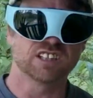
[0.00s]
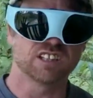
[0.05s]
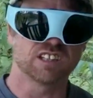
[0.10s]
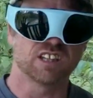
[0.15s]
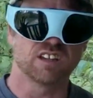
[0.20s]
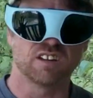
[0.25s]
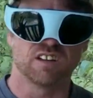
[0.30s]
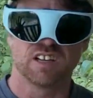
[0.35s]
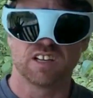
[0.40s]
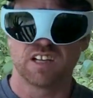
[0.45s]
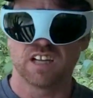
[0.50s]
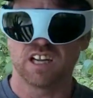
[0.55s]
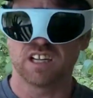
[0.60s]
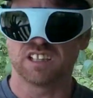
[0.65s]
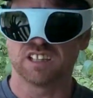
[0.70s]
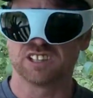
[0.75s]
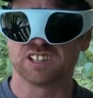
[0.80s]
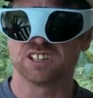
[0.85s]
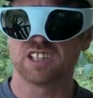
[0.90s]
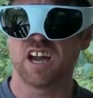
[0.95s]
at the
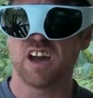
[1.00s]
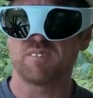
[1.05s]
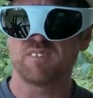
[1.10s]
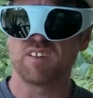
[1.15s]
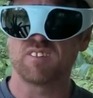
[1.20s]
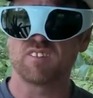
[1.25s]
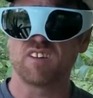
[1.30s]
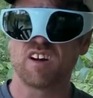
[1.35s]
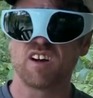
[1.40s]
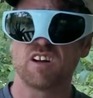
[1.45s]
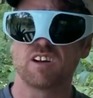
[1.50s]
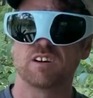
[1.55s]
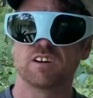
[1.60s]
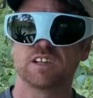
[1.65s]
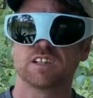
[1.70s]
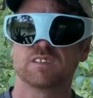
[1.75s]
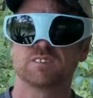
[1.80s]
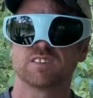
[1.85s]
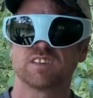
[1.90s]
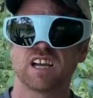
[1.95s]
at the shopping mall or
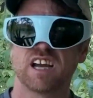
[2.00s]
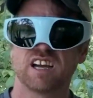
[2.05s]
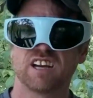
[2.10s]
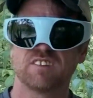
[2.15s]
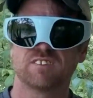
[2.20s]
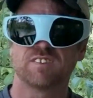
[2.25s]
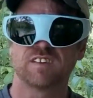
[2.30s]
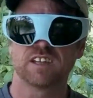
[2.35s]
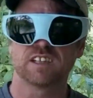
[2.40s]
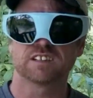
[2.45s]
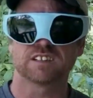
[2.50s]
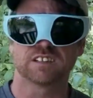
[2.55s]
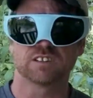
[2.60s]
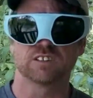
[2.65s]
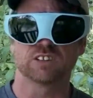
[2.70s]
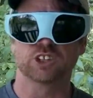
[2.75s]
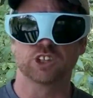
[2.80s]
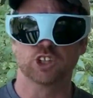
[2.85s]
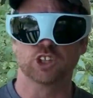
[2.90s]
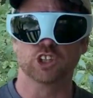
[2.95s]
at them county fairs. It
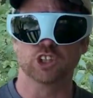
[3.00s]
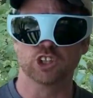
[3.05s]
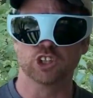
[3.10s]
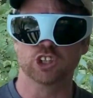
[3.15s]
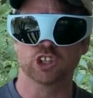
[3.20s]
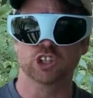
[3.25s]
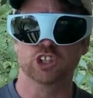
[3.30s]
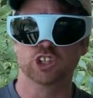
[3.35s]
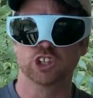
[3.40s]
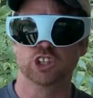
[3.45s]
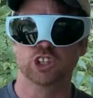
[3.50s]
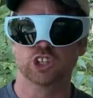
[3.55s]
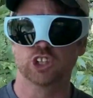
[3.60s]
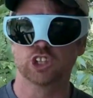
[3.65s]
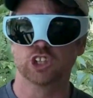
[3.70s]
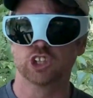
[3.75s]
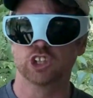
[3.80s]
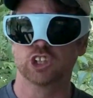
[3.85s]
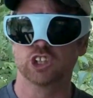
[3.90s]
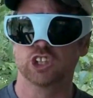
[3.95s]
goes.
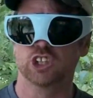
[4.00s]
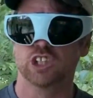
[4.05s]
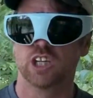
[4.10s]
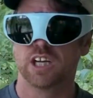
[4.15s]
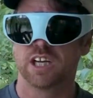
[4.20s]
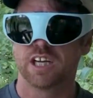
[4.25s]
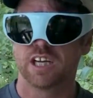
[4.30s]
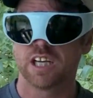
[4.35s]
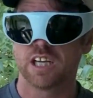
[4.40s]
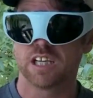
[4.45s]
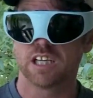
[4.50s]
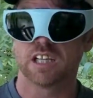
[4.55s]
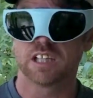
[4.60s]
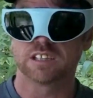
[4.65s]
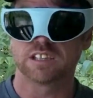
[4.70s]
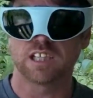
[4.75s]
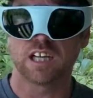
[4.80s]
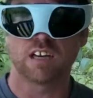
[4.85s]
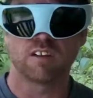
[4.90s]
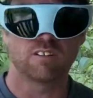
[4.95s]
It
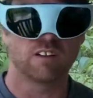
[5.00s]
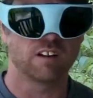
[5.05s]
does that